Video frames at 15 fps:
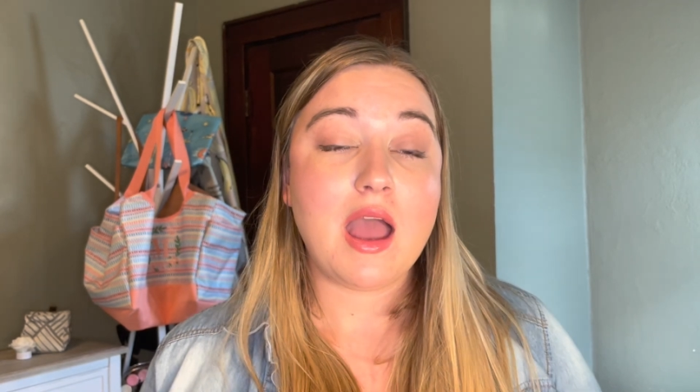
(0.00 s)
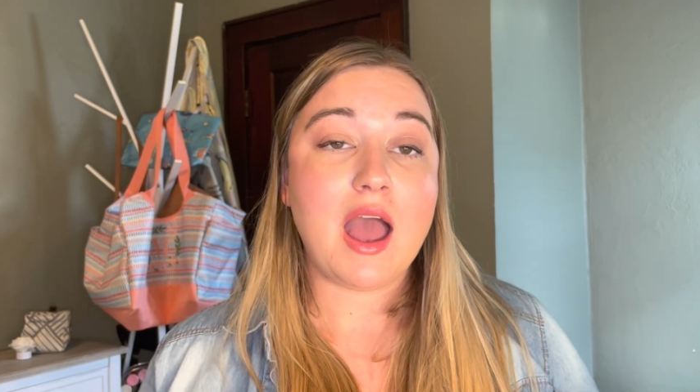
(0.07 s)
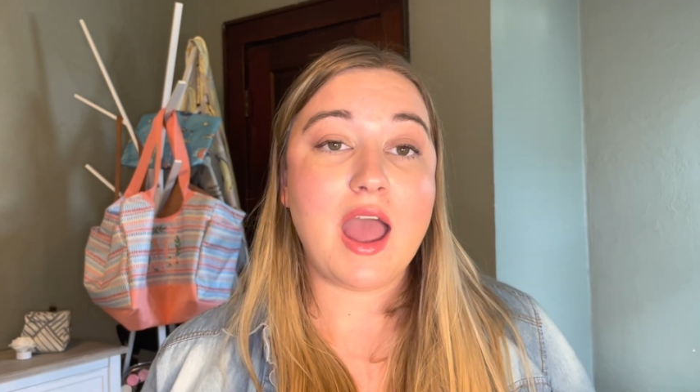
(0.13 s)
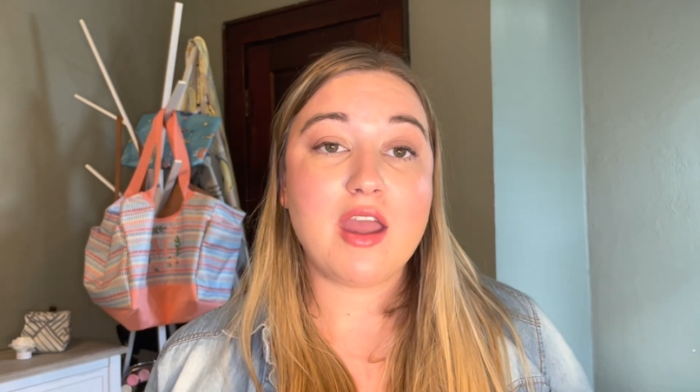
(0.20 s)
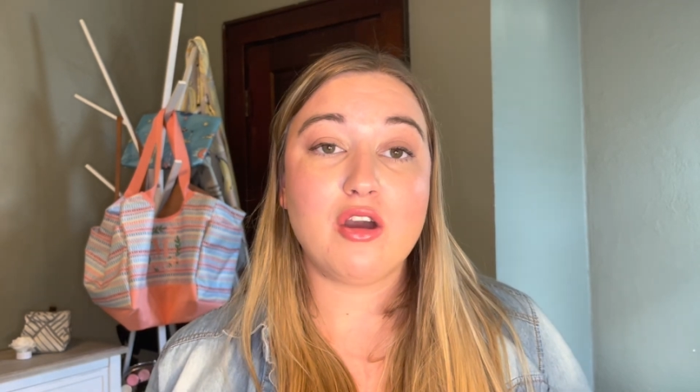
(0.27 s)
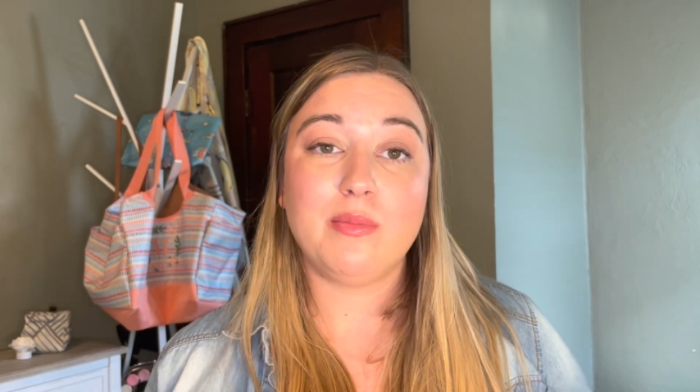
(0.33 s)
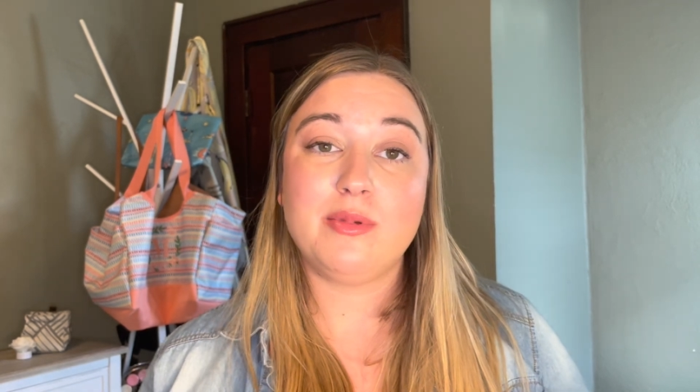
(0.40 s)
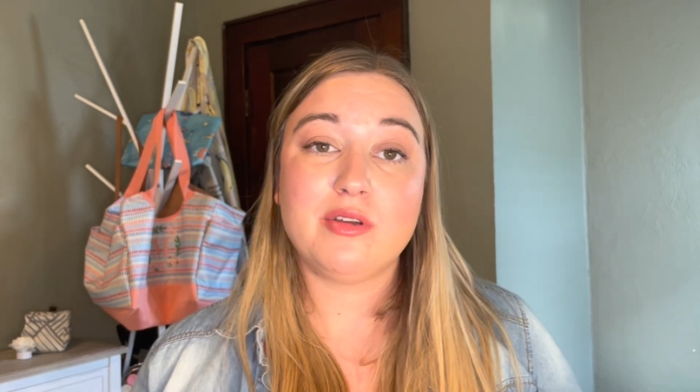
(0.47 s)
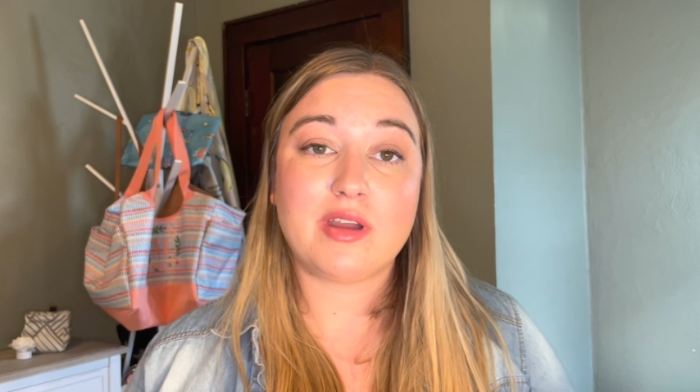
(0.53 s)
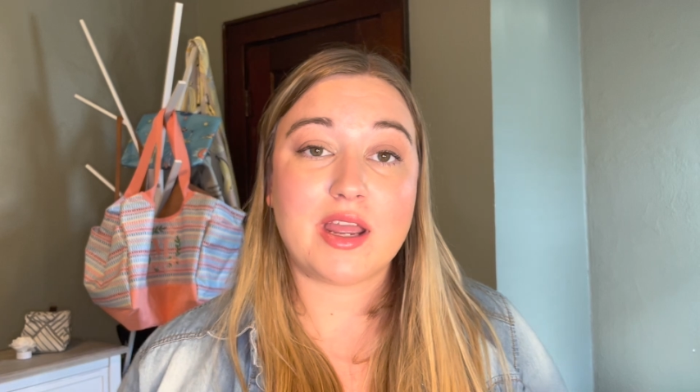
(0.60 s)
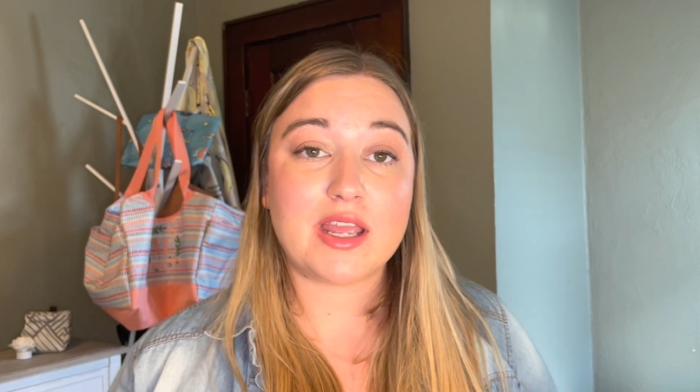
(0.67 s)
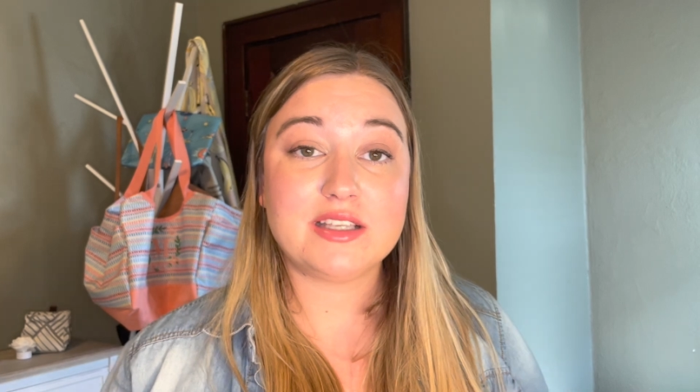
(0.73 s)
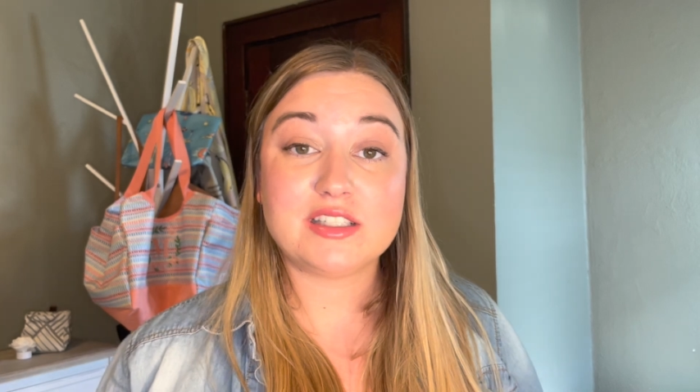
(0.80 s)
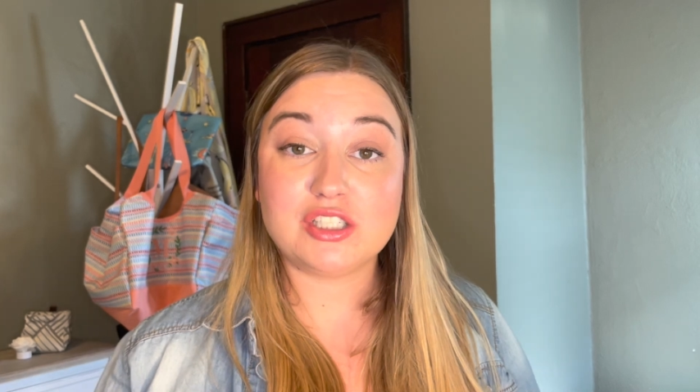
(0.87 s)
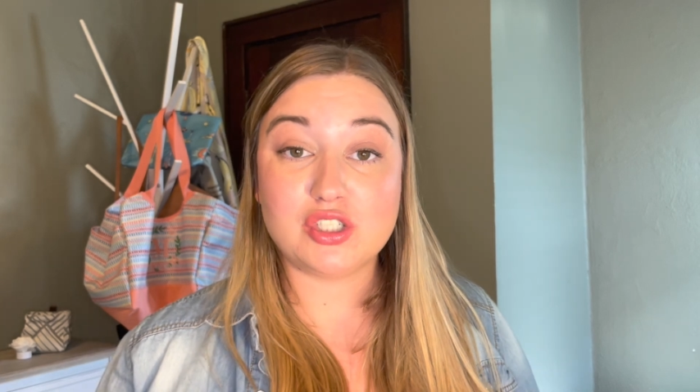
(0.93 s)
I hope you
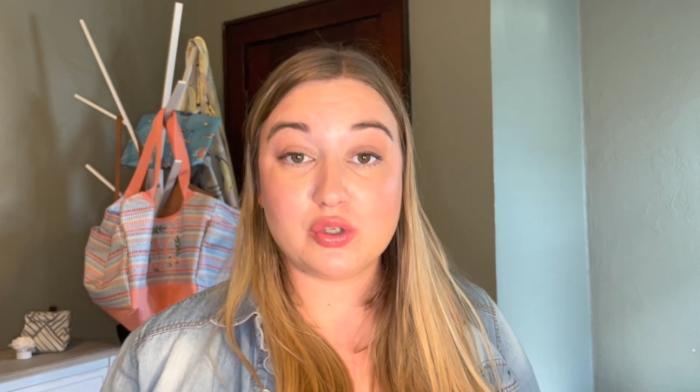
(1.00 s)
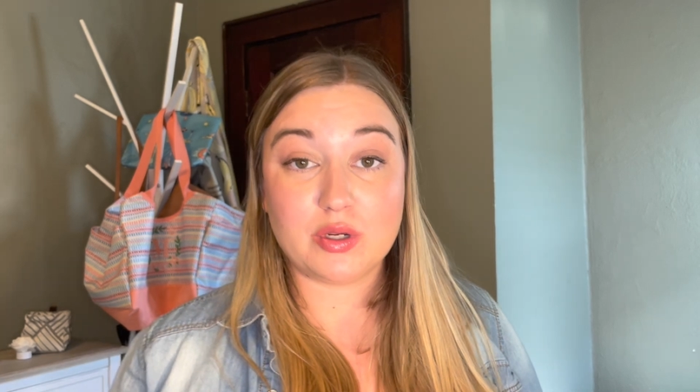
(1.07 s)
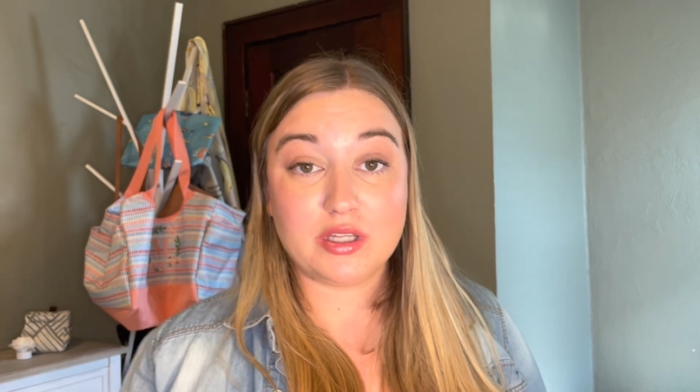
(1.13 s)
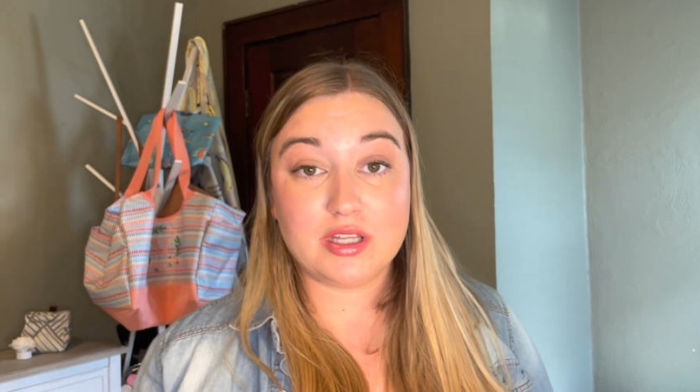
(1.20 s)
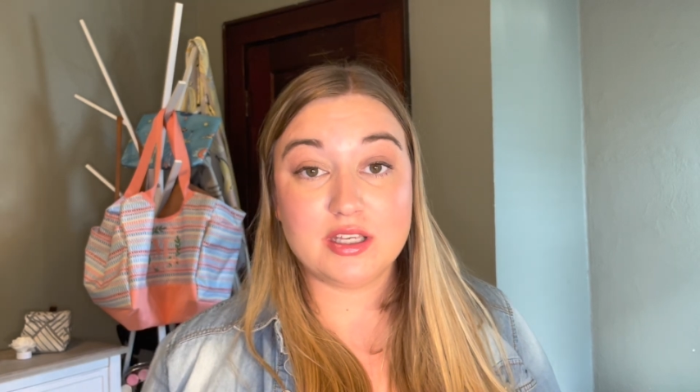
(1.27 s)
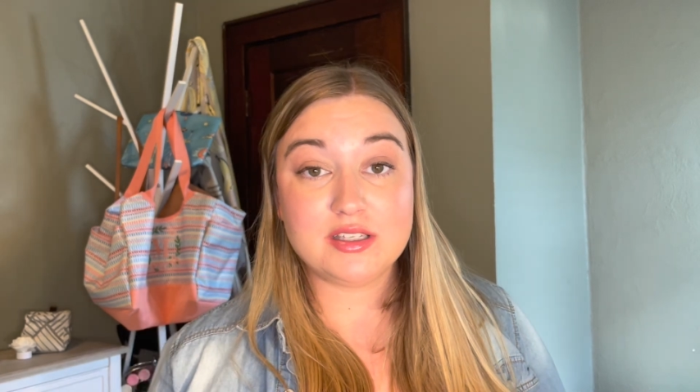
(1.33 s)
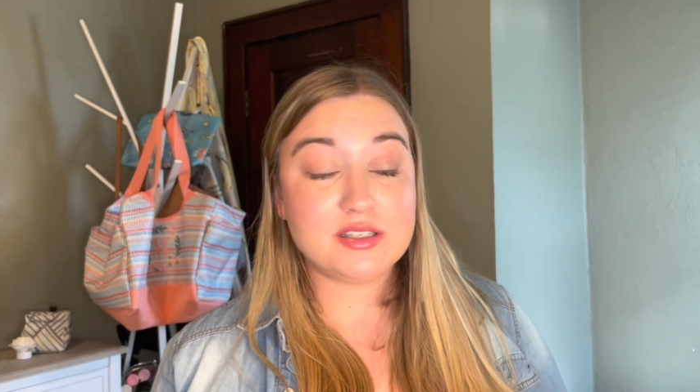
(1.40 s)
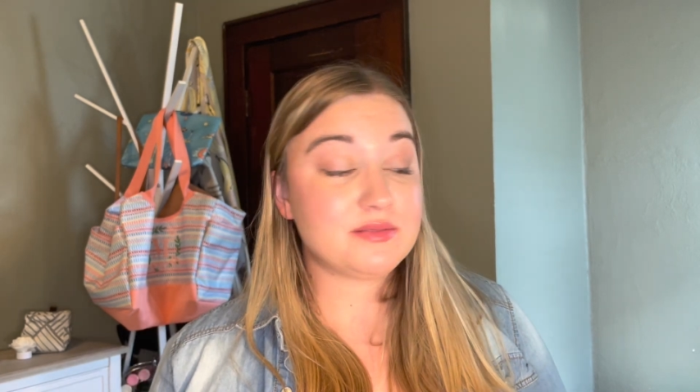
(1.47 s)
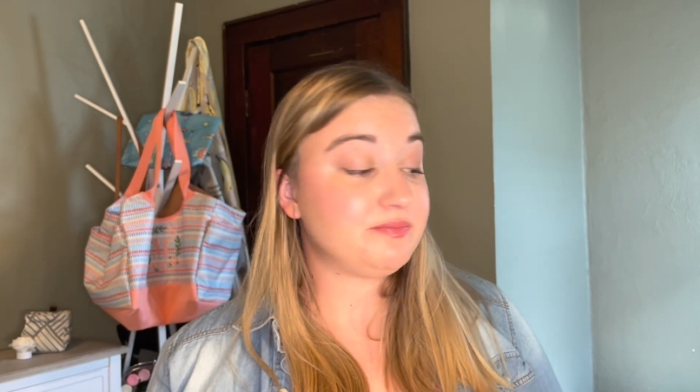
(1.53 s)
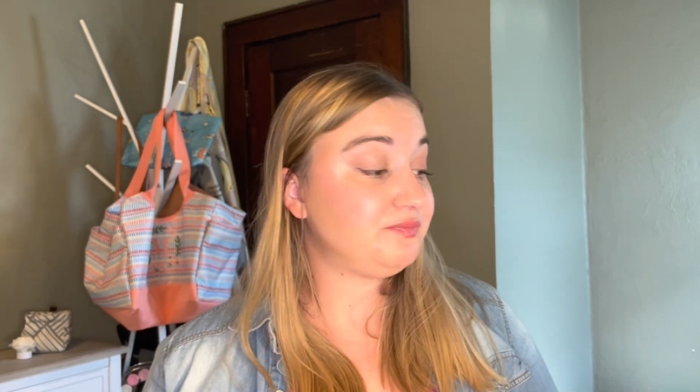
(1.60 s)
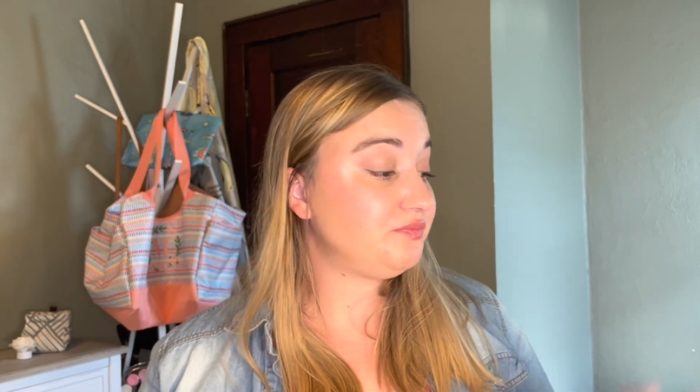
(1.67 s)
guys enjoyed this.